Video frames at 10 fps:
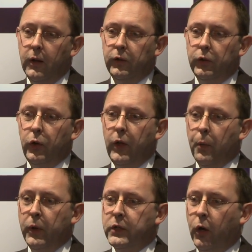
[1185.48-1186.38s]
And to do that,
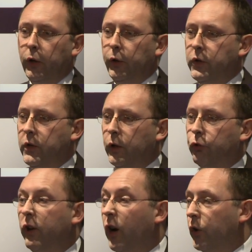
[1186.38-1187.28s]
we started using
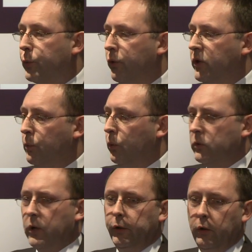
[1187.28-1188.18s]
triage
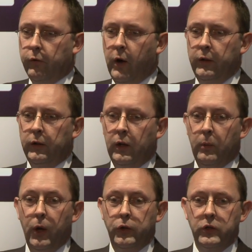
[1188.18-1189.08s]
principles like you'd find in an
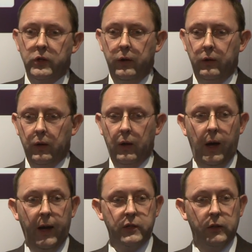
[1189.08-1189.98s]
emergency,
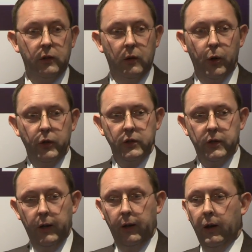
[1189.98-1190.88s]
accidents and
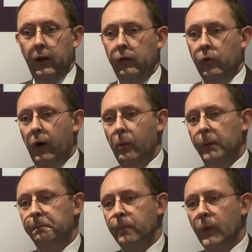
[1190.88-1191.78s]
emergency
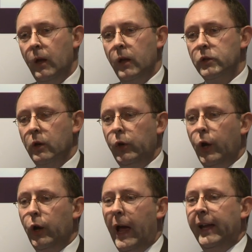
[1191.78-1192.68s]
environment. So if you
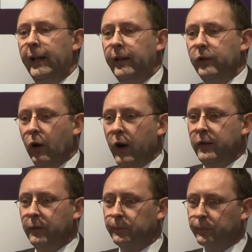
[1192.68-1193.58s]
go to A&E
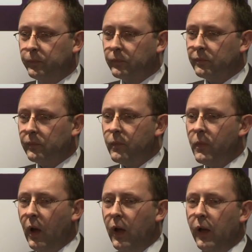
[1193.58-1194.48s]
tonight,
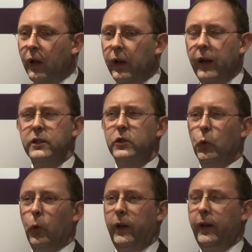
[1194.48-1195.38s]
here's a
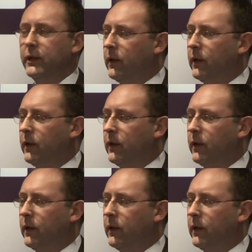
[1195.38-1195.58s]
story.